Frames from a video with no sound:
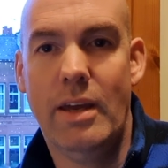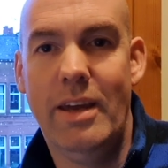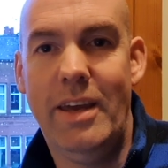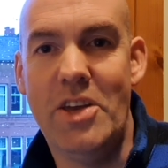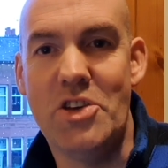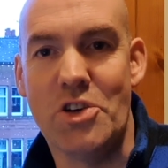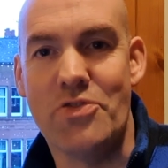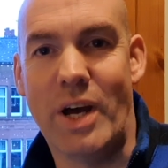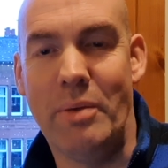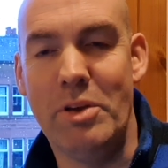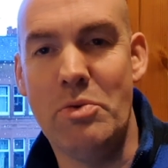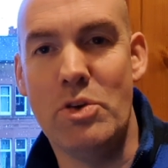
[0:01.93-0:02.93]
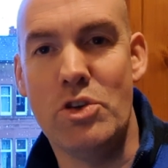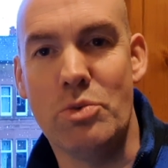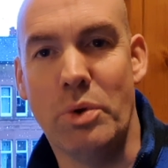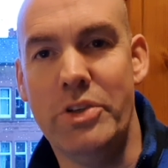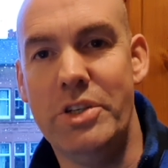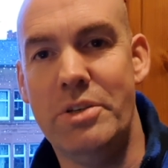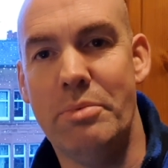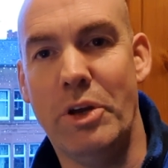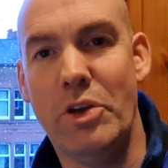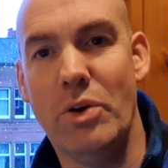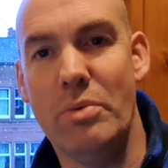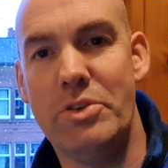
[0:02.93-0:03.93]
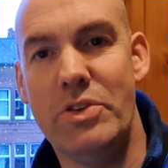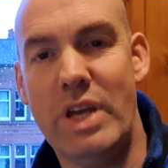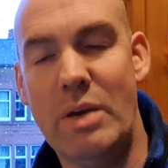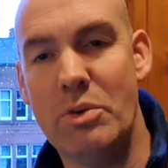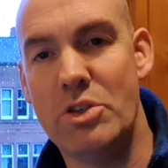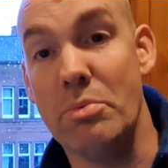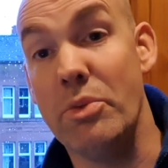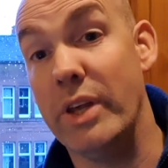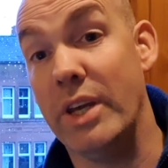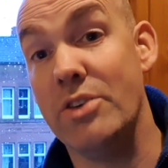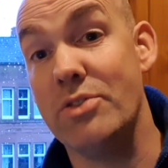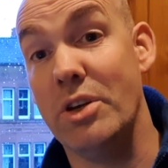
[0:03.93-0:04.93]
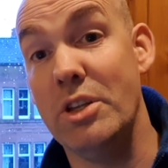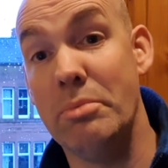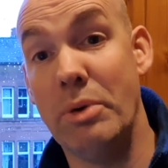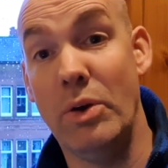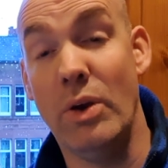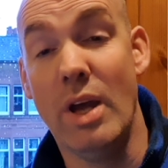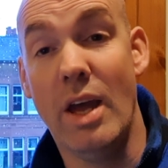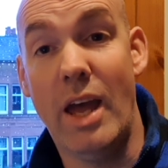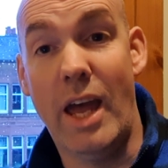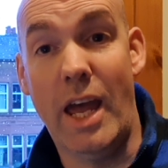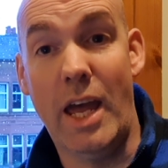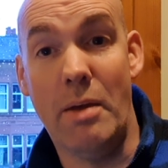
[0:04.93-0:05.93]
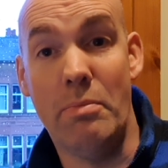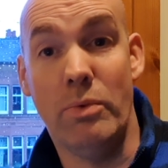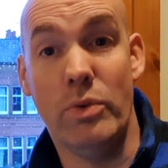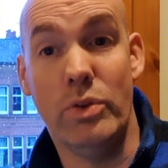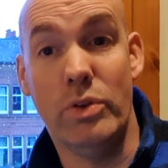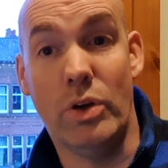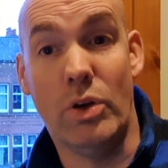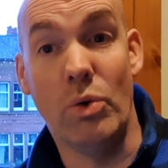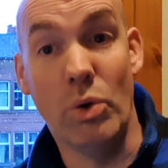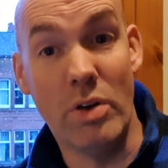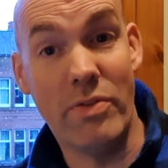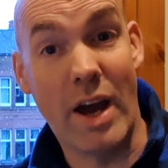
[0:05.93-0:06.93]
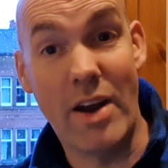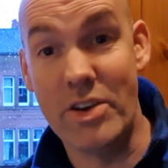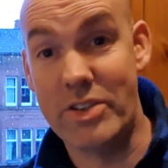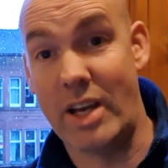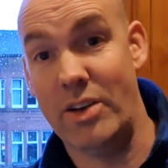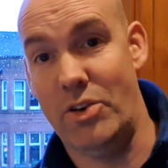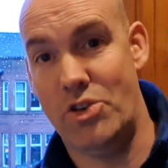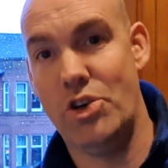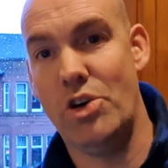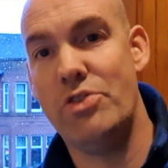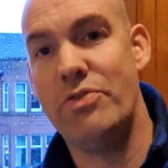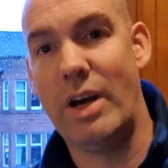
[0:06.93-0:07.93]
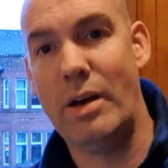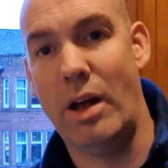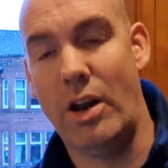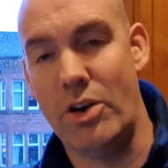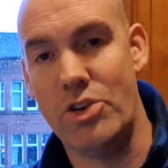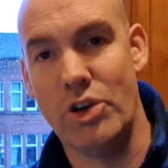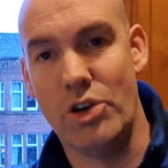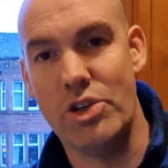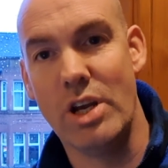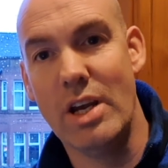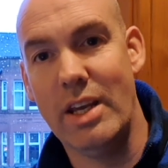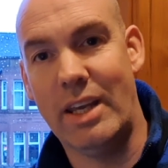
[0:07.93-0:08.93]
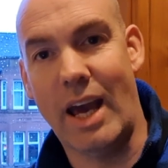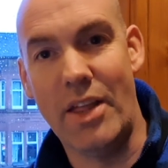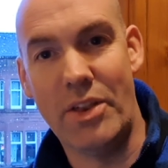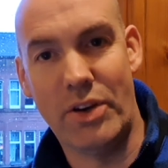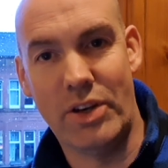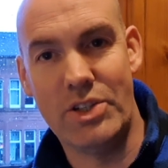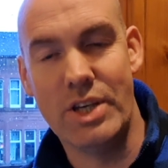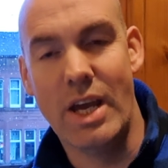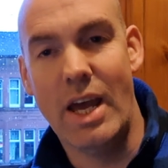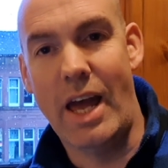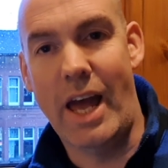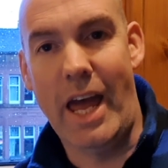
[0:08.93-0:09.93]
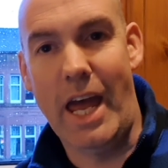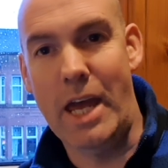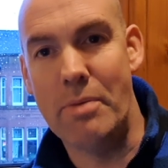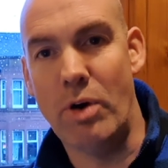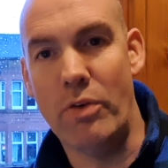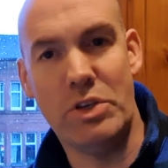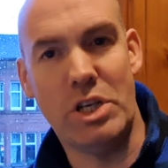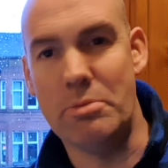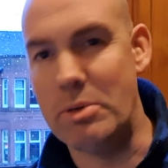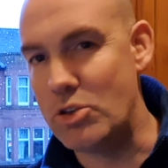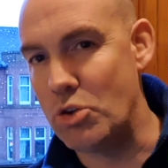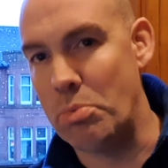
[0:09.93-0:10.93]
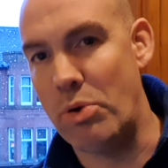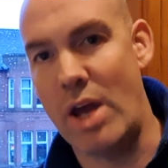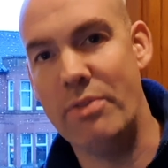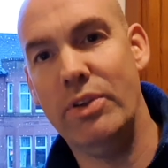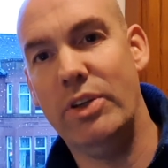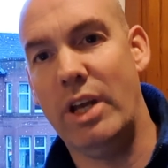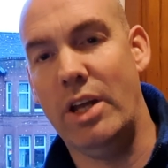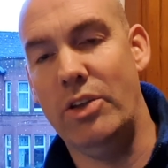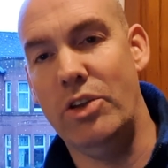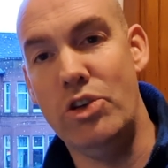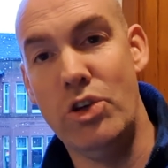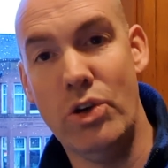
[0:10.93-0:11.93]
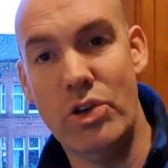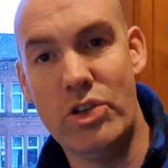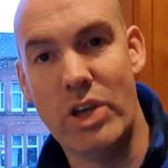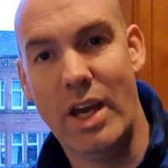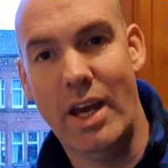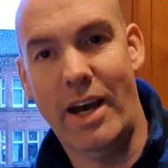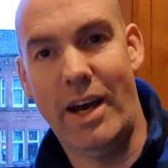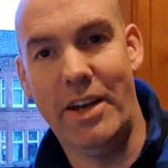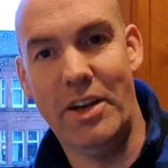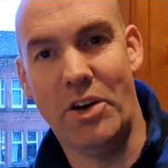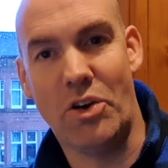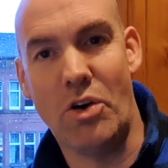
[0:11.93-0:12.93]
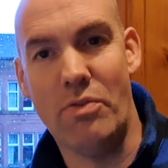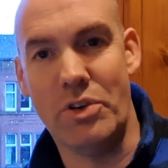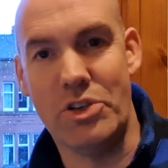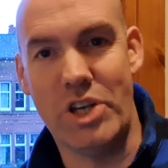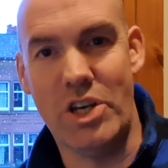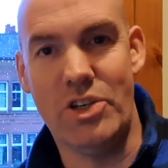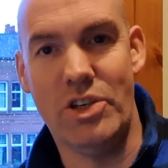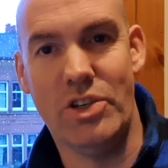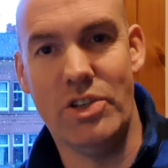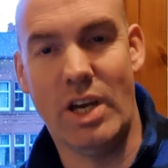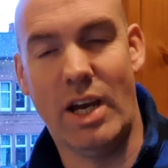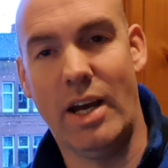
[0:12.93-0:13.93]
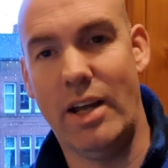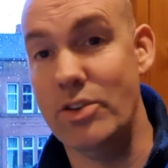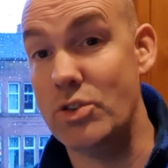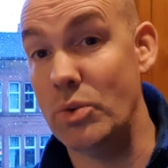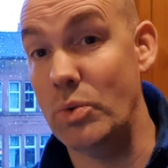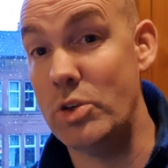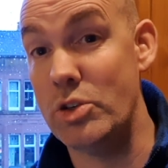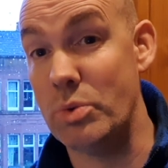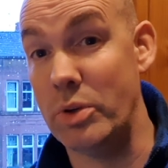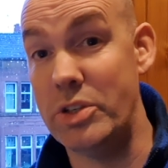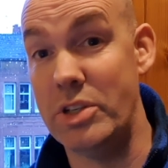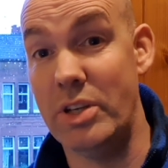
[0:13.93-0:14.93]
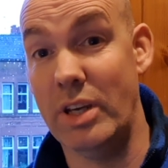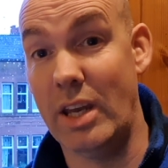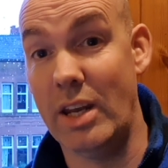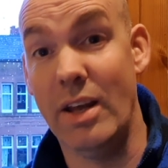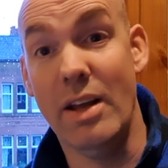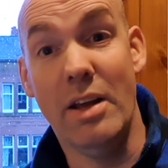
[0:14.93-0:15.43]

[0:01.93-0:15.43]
Hey, church family, we just wanted to bring you up to date with some things round about the coronavirus and our church gatherings. Obviously, it's been so prevalent in the news and in our conversations, and so we just wanted to kind of